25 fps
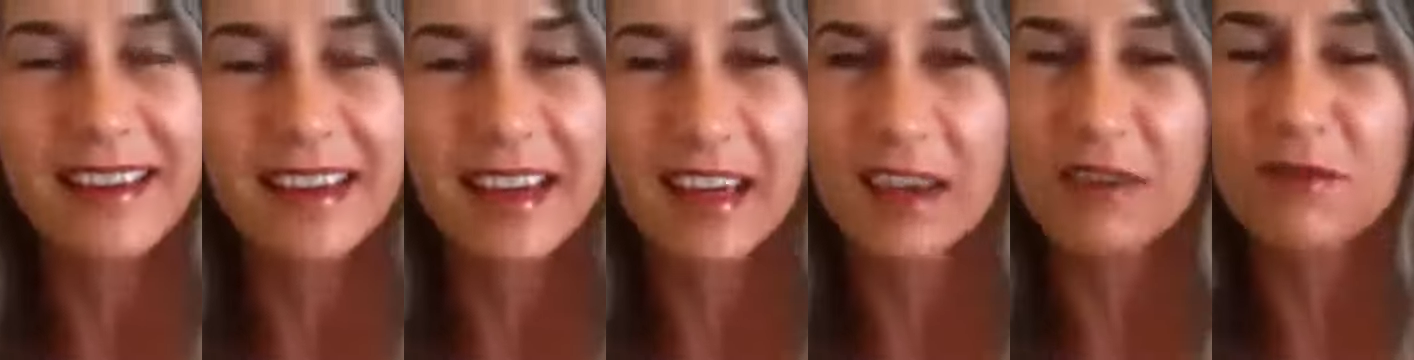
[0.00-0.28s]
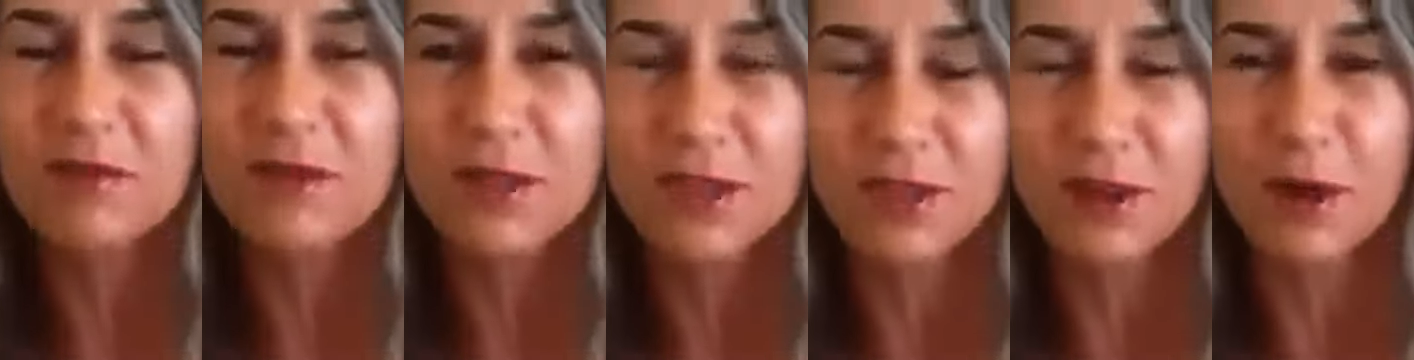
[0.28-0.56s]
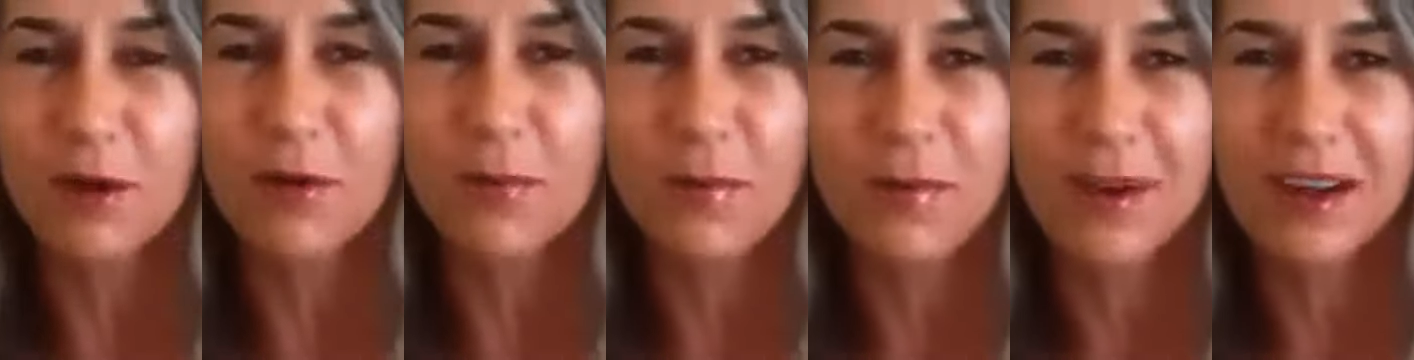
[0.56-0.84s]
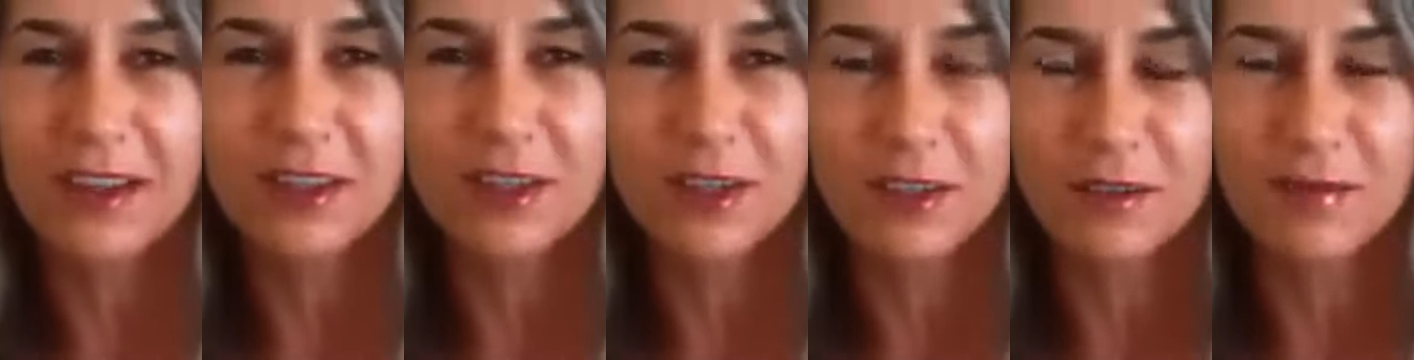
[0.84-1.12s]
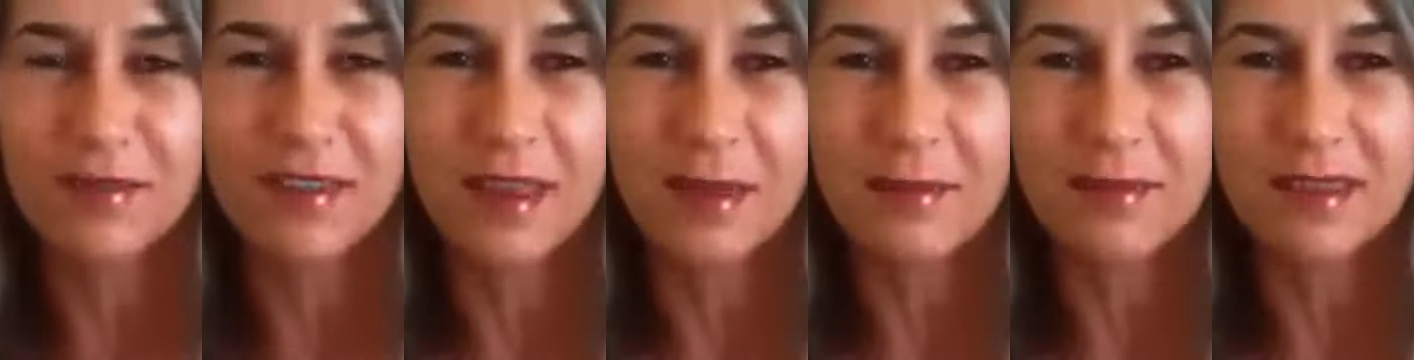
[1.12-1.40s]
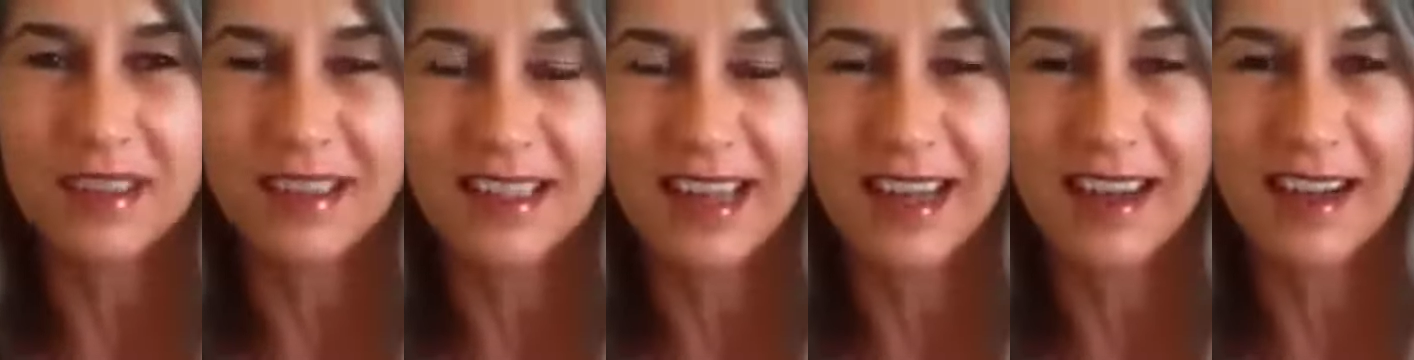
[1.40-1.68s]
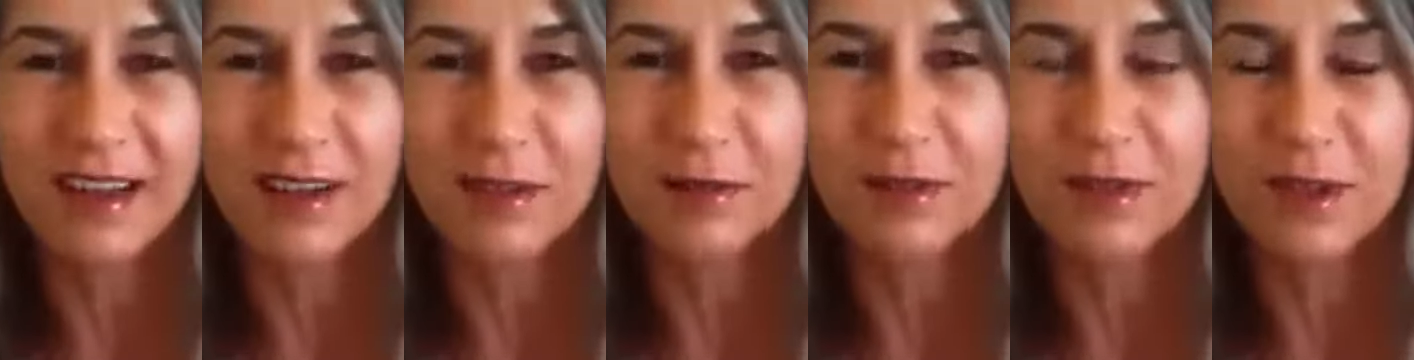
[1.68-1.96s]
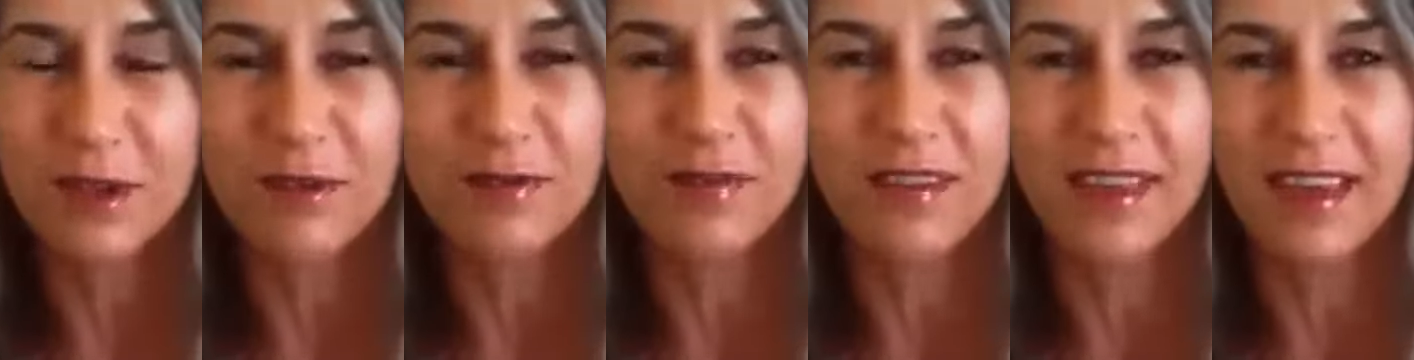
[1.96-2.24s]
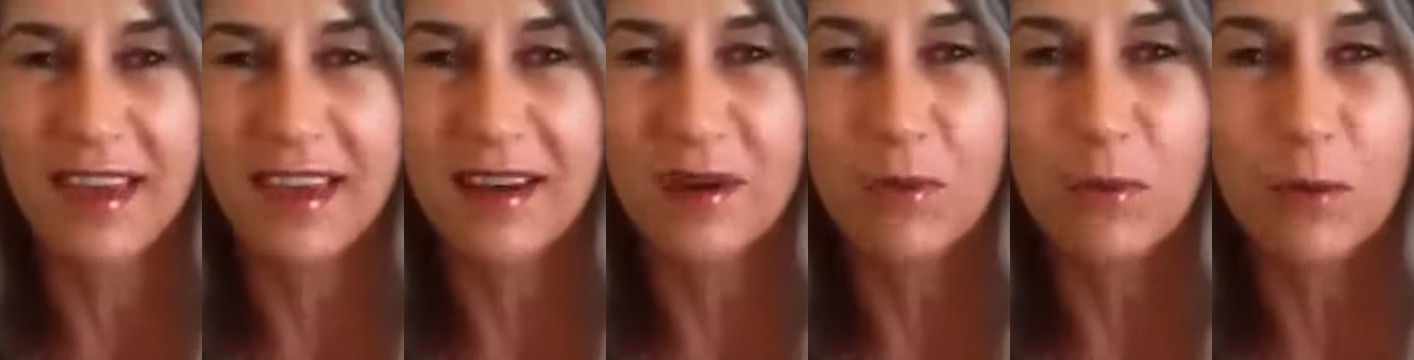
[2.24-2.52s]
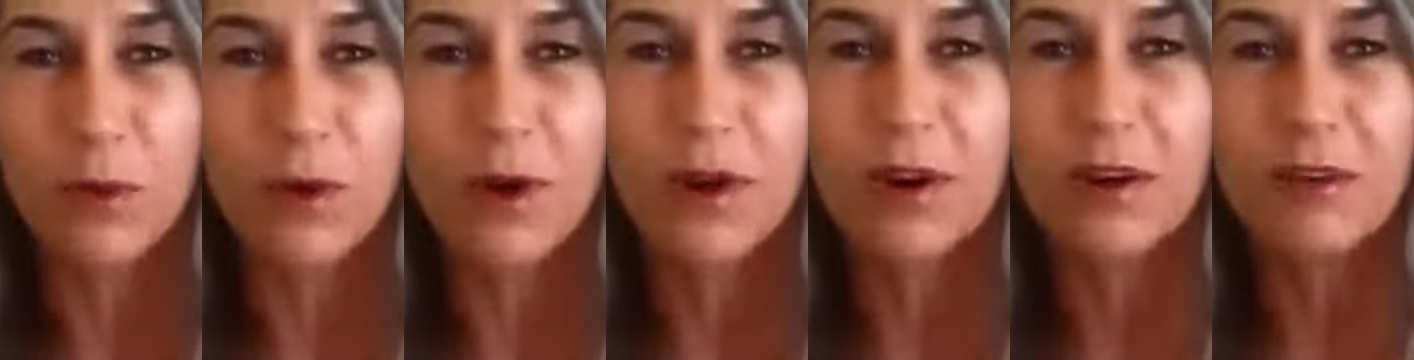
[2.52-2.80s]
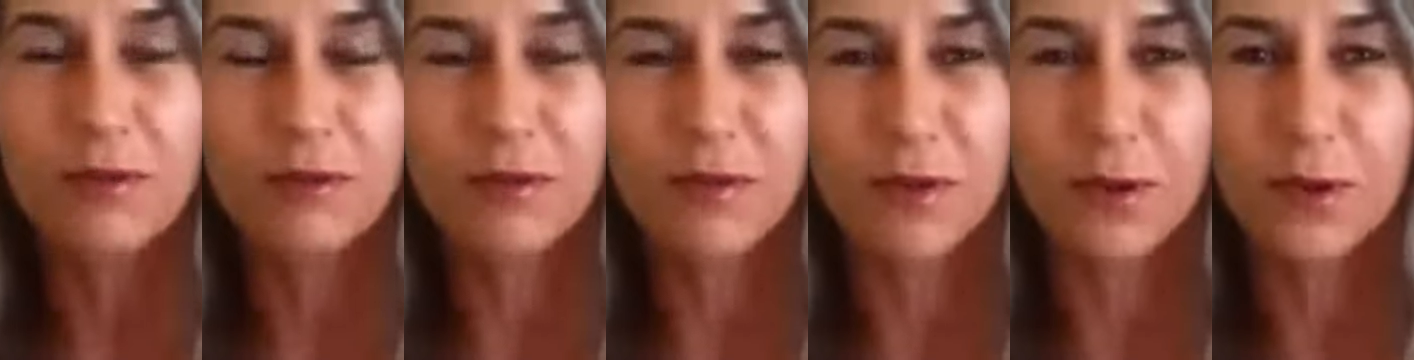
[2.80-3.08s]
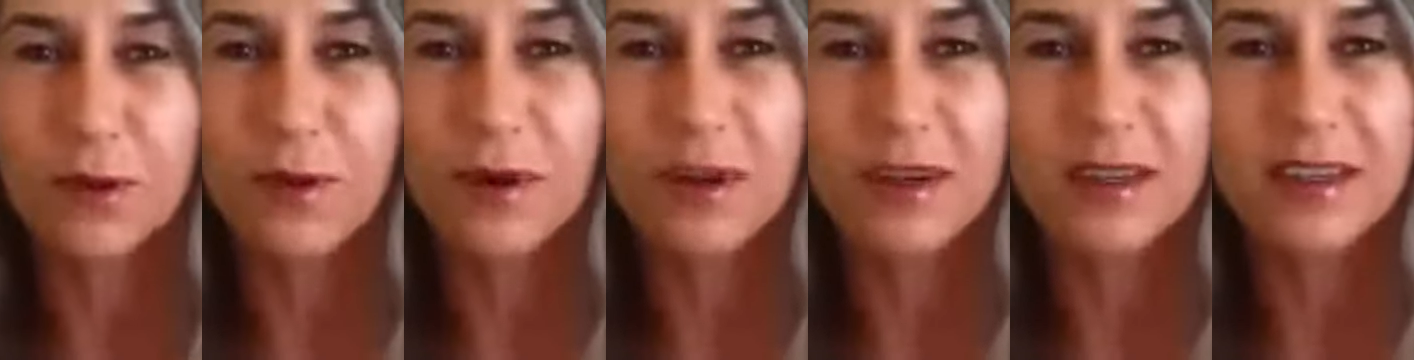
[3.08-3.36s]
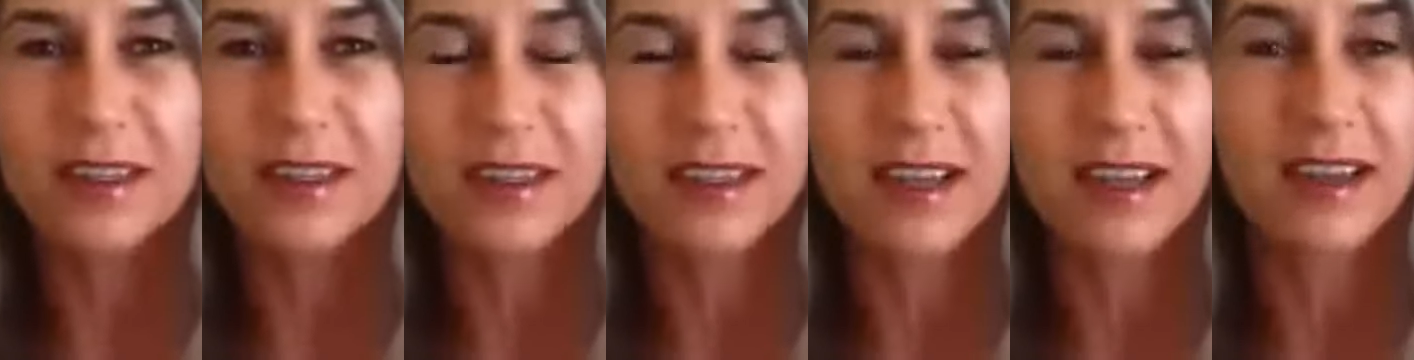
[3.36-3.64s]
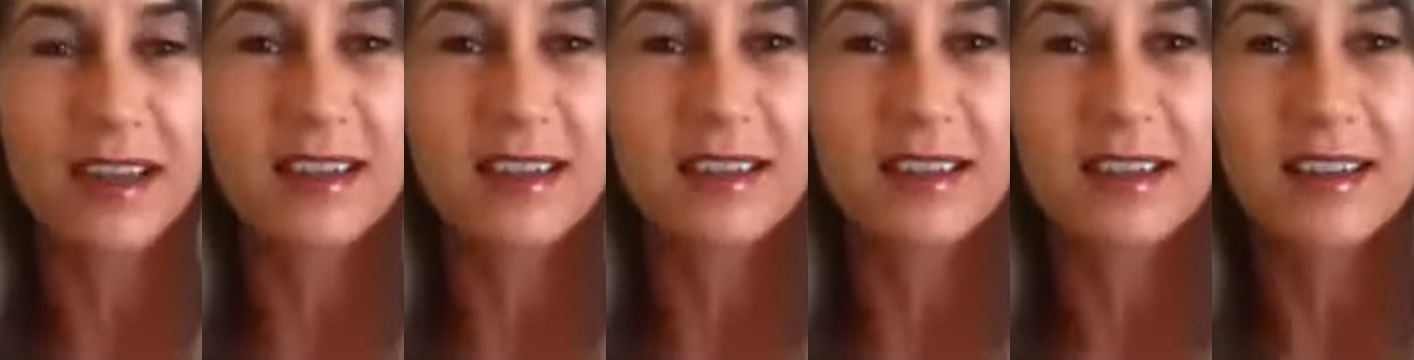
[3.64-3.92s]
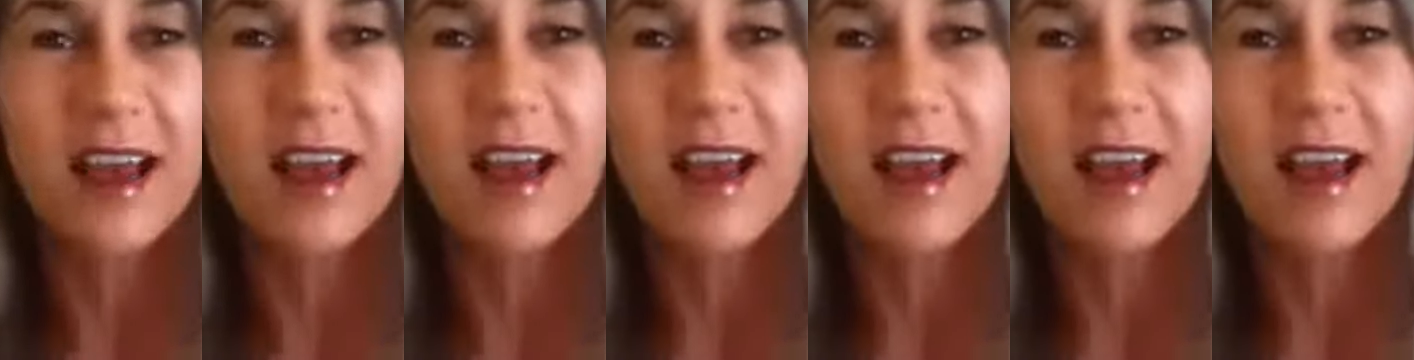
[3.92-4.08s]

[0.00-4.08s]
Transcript: give so much of themselves, of their workforce, and